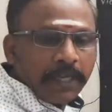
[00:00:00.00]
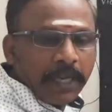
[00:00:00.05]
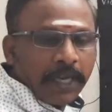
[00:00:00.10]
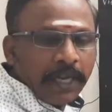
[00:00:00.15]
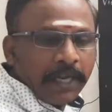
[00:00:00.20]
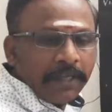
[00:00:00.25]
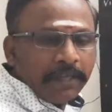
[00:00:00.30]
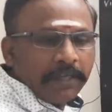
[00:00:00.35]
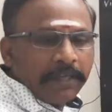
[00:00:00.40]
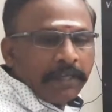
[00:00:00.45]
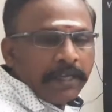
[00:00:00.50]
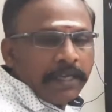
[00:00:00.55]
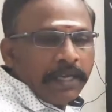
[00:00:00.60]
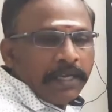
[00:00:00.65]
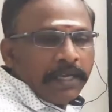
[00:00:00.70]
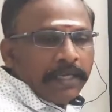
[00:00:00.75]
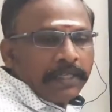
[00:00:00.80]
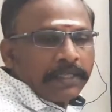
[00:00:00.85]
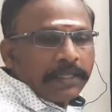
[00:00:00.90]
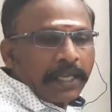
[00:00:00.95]
And
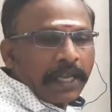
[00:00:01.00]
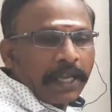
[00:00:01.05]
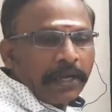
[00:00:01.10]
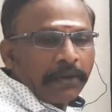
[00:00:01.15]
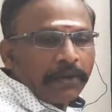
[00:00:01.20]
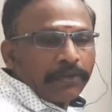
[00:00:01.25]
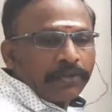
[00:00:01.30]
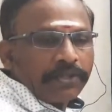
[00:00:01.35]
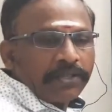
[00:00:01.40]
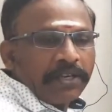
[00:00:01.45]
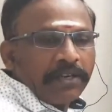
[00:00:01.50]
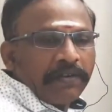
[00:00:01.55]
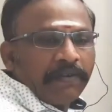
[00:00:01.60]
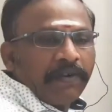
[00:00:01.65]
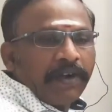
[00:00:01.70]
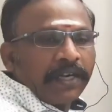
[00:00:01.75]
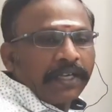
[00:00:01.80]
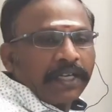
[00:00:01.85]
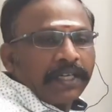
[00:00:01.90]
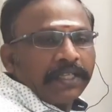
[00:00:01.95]
second question,
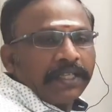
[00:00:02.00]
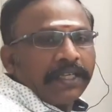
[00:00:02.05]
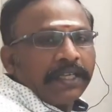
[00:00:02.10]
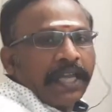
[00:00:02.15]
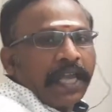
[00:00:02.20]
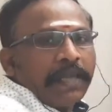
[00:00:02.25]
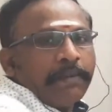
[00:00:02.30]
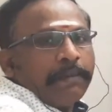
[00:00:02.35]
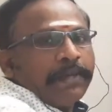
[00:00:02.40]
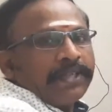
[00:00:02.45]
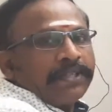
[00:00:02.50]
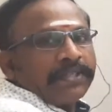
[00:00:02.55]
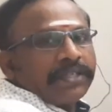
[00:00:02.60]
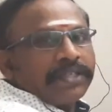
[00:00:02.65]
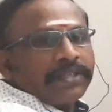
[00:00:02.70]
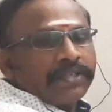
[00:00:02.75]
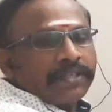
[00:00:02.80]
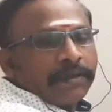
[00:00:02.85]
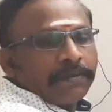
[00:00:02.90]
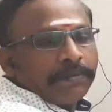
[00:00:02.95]
what are the
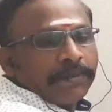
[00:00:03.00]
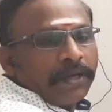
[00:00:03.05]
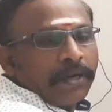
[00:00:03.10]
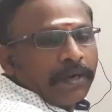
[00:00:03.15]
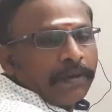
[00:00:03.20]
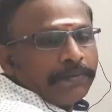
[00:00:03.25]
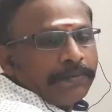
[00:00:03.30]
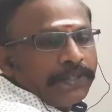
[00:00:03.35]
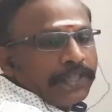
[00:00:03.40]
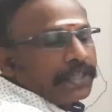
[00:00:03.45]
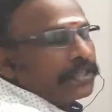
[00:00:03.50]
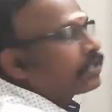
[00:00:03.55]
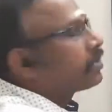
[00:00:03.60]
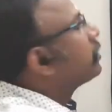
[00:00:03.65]
dimensions of the object?